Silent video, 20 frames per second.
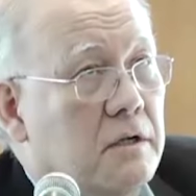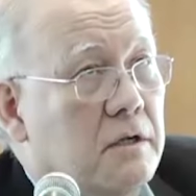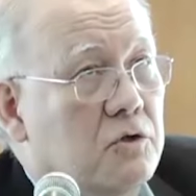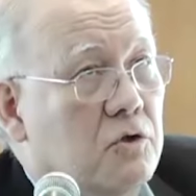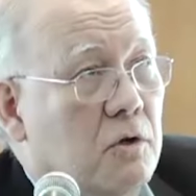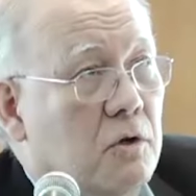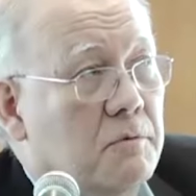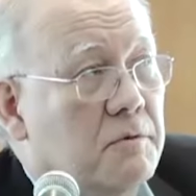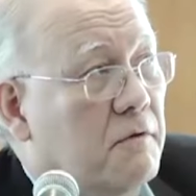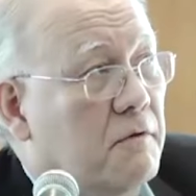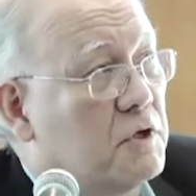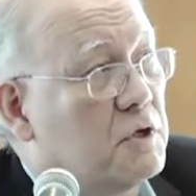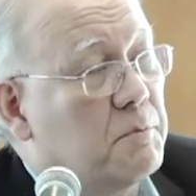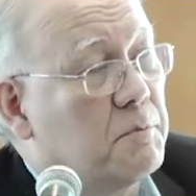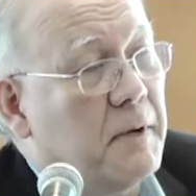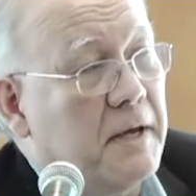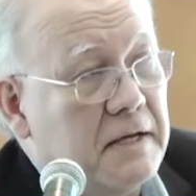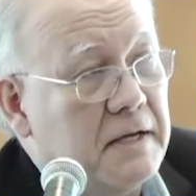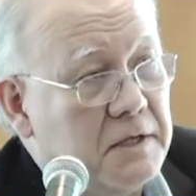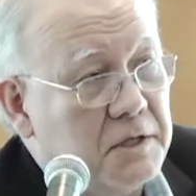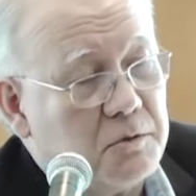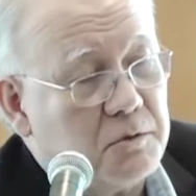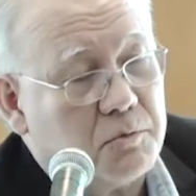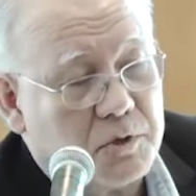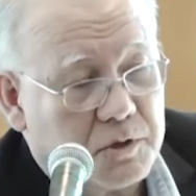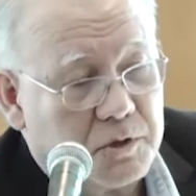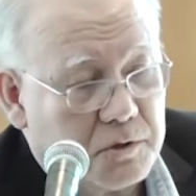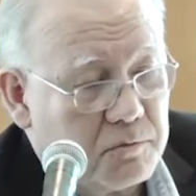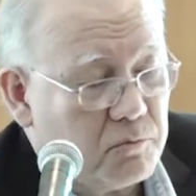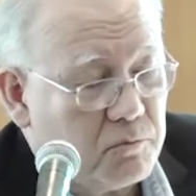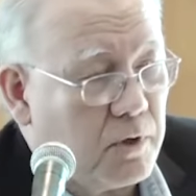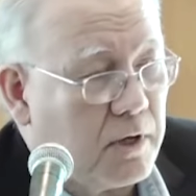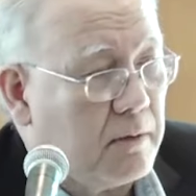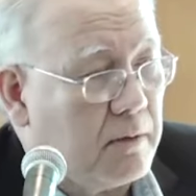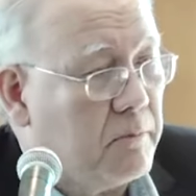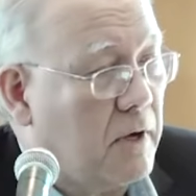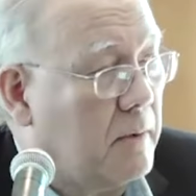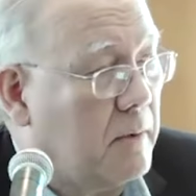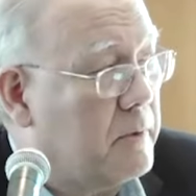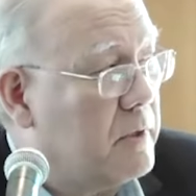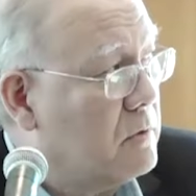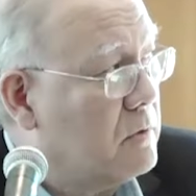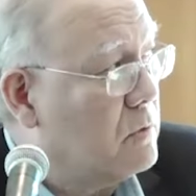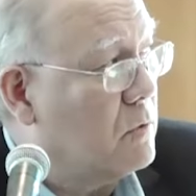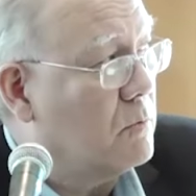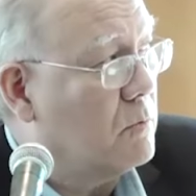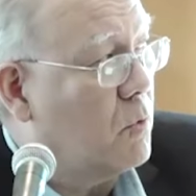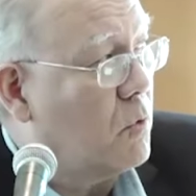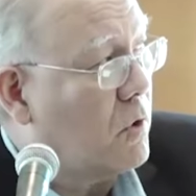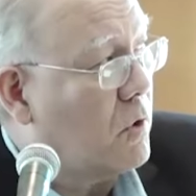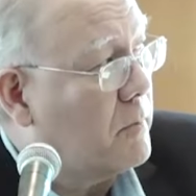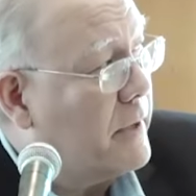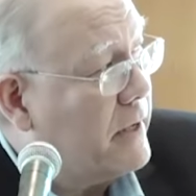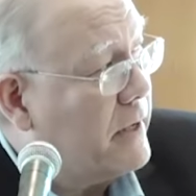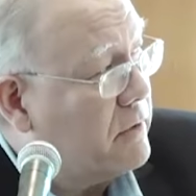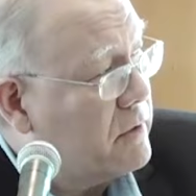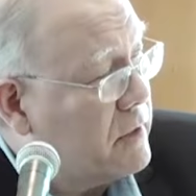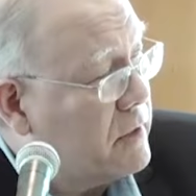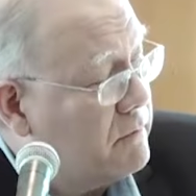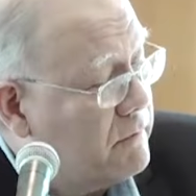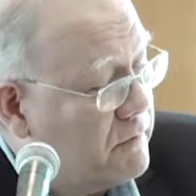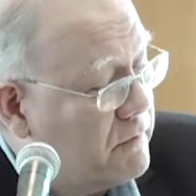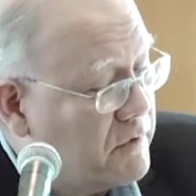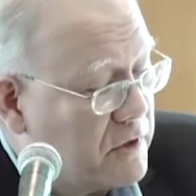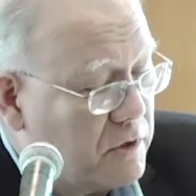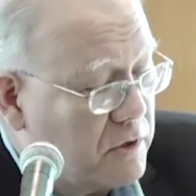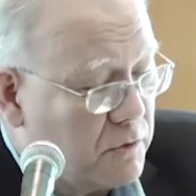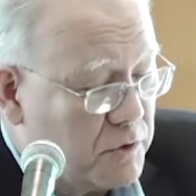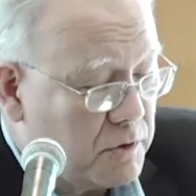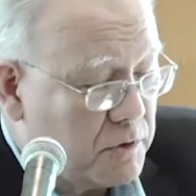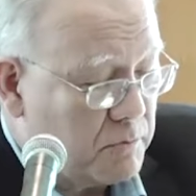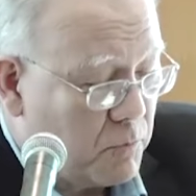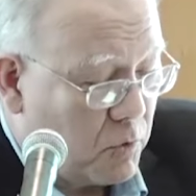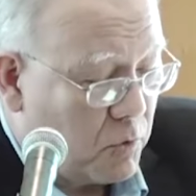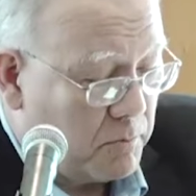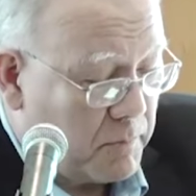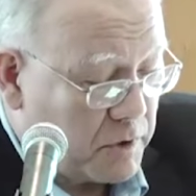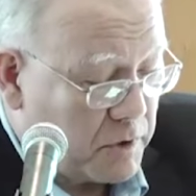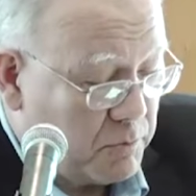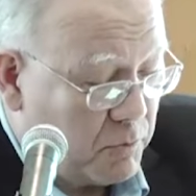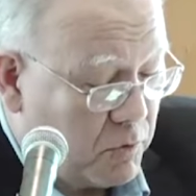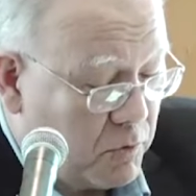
in terms of space, which is what I probably know more about, and Vivek knows more, much